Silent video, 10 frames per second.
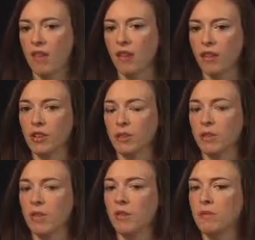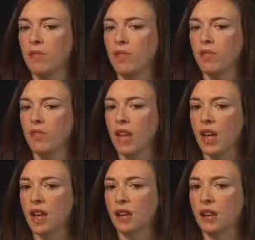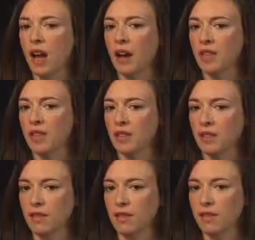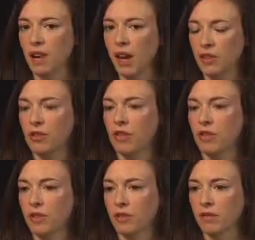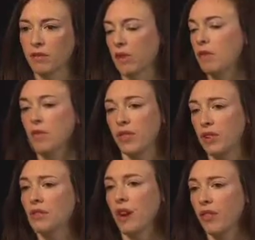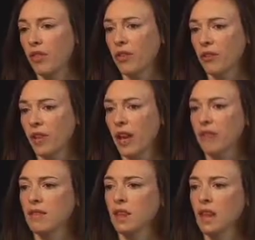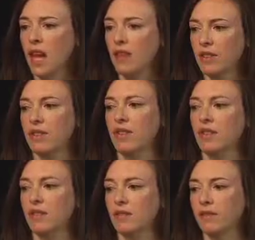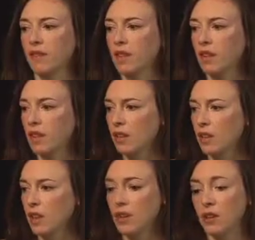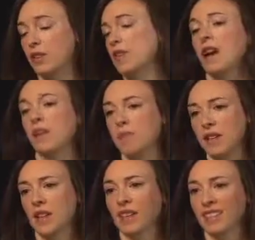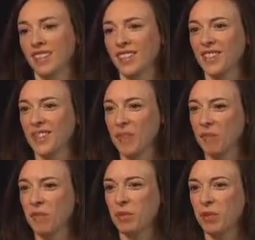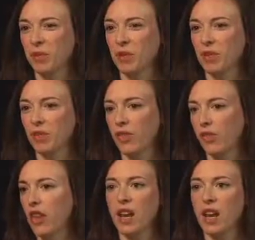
every human being would be that they out of a sense of gratitude for what they do have in their own lives, out of a sense of you know, desire to be connected to other people in the world, that